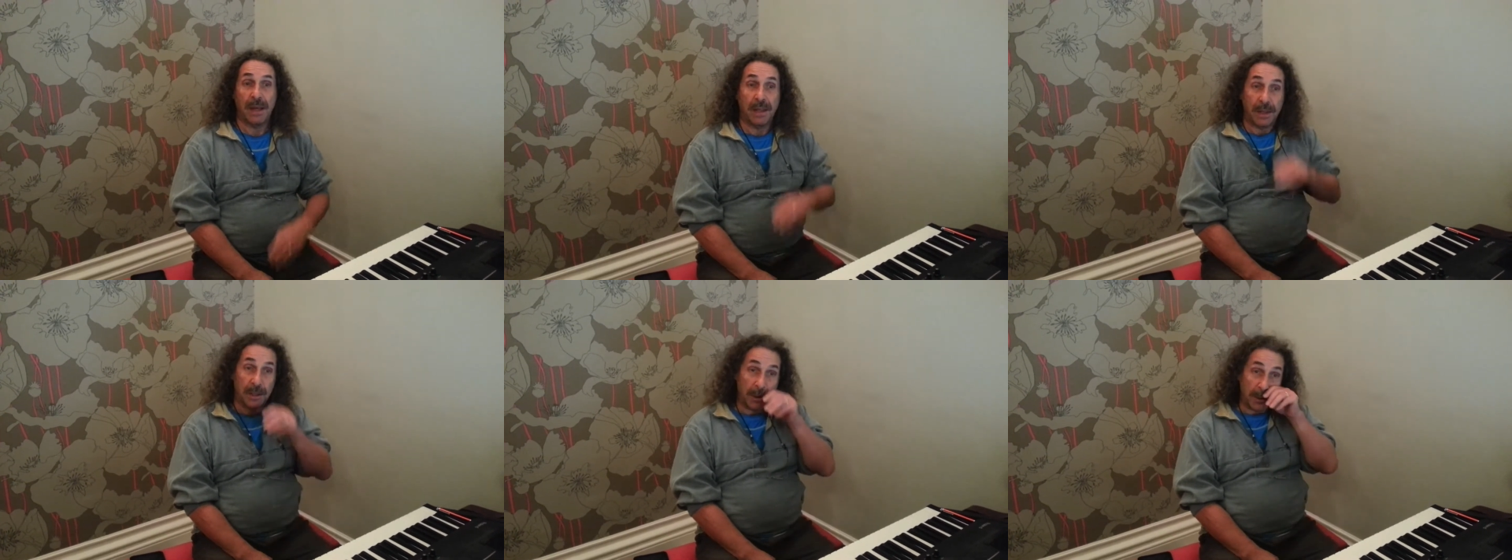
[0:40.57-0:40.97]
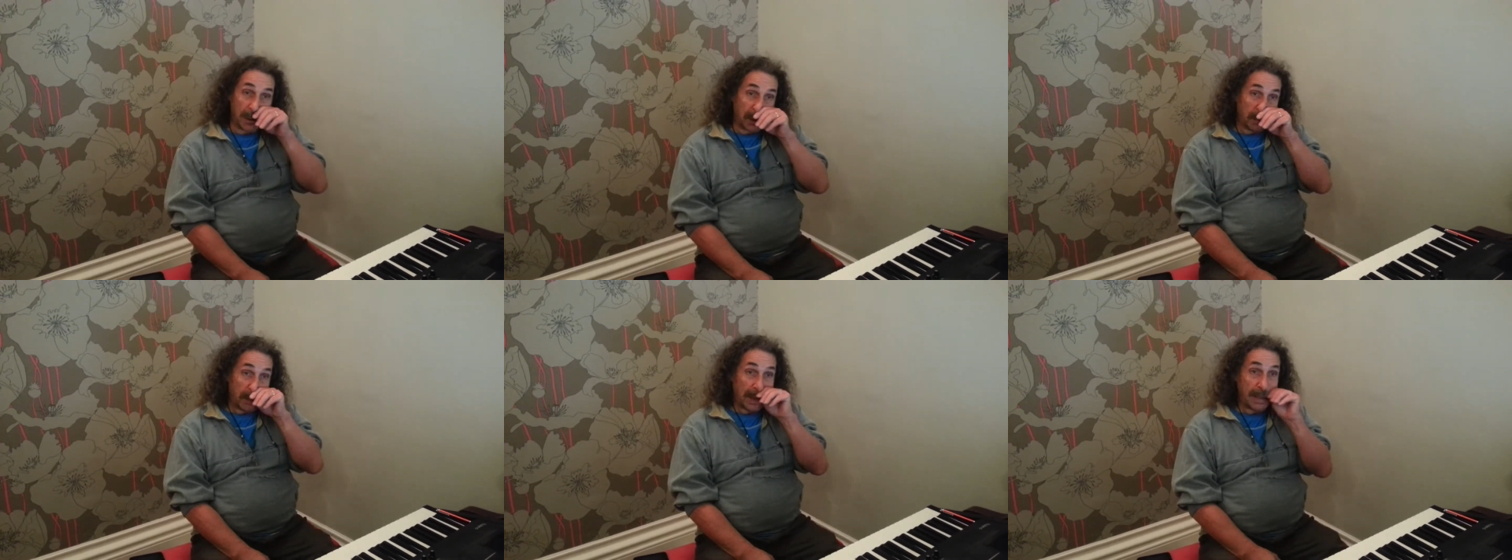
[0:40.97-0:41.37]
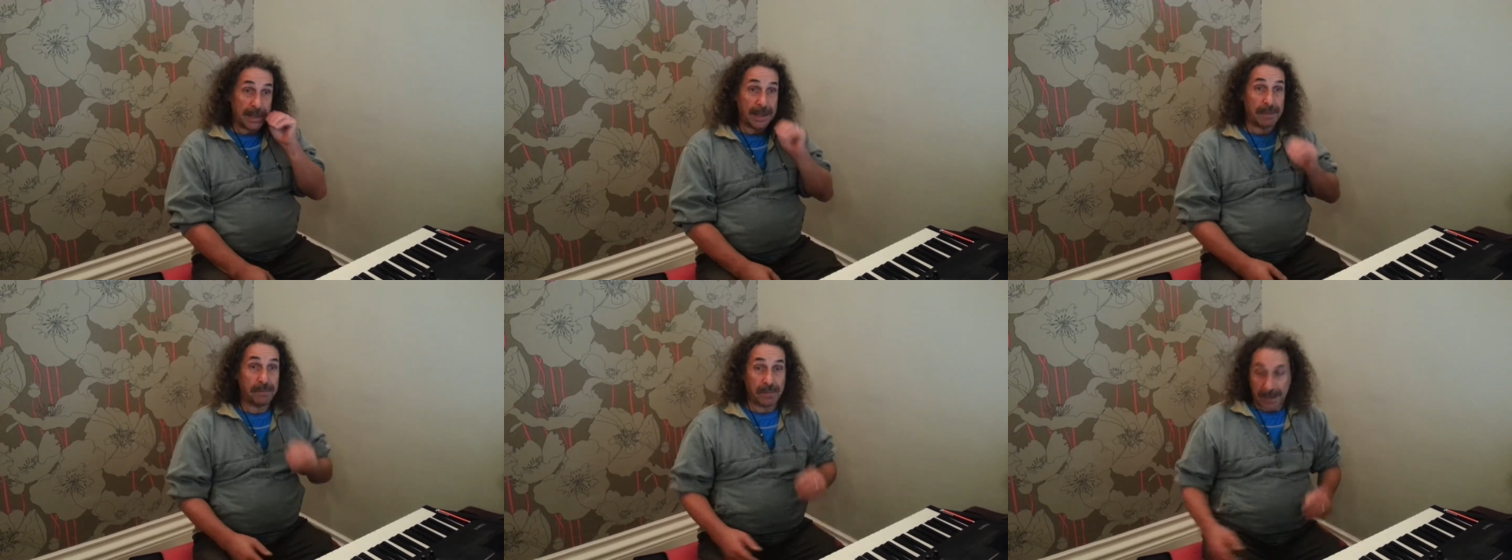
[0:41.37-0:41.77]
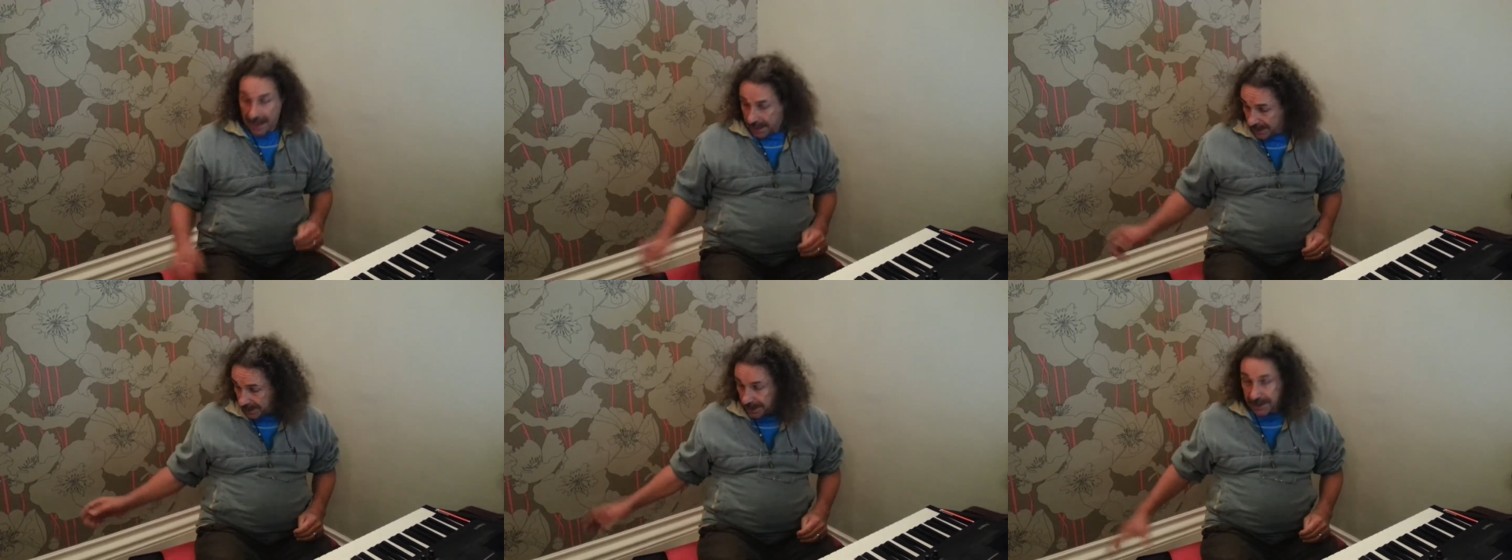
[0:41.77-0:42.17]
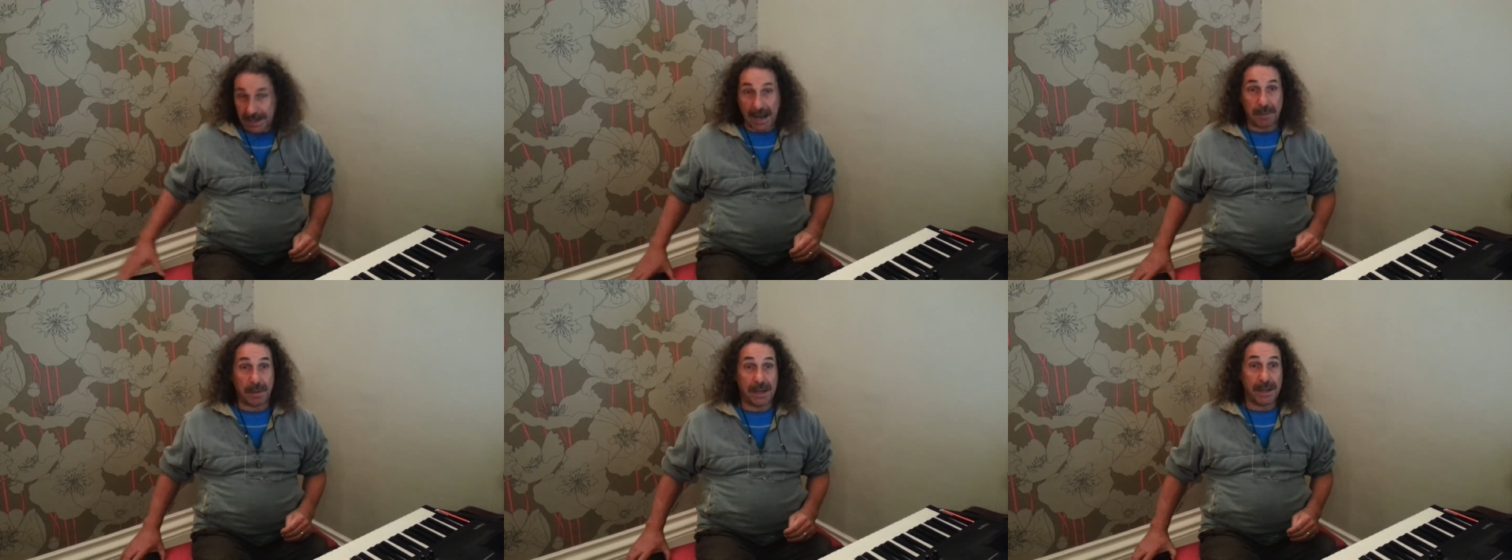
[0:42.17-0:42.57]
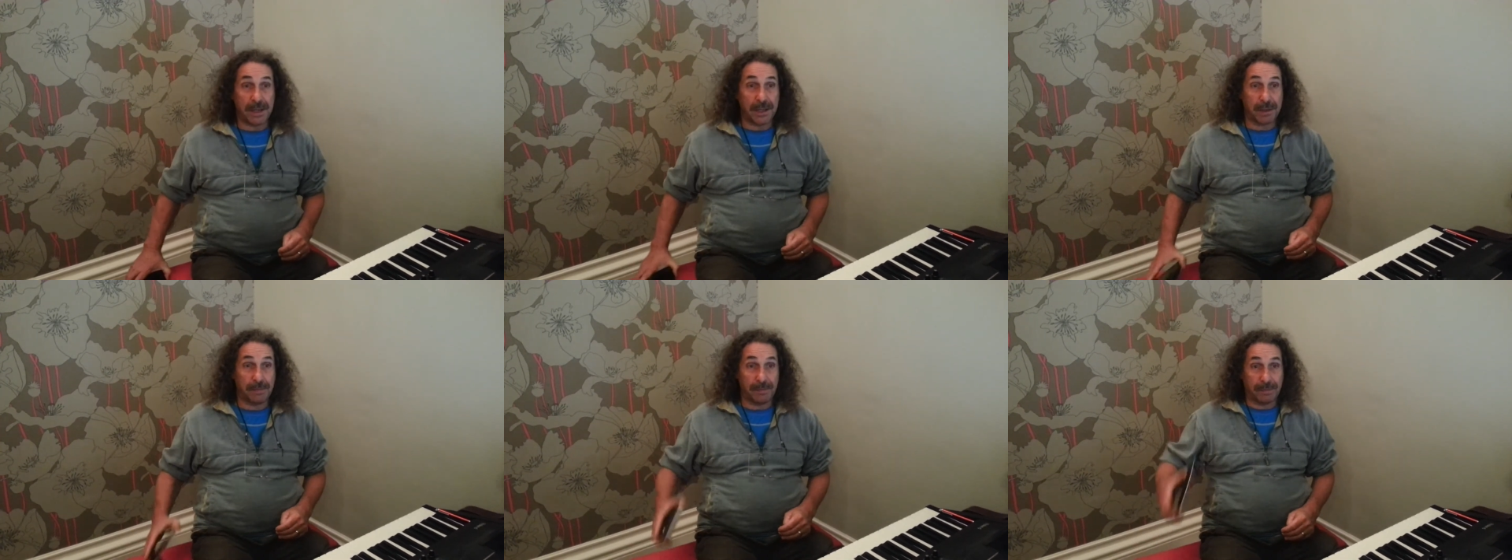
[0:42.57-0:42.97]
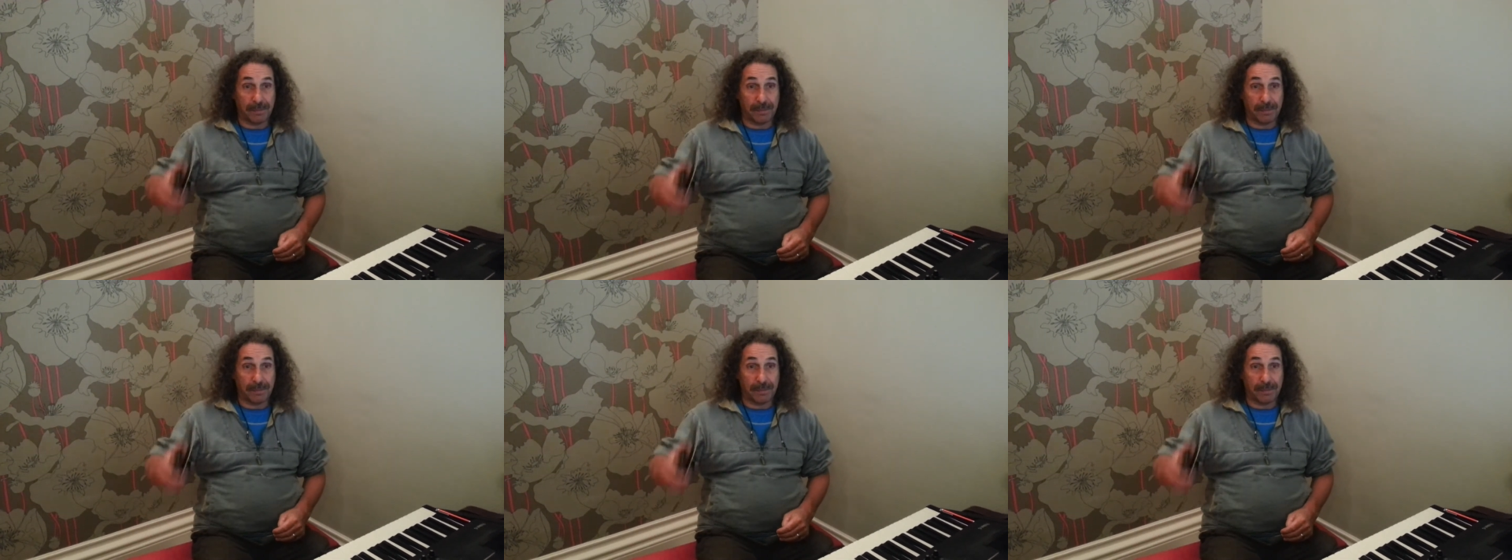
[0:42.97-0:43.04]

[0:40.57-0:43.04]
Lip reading: The user merely has the tablet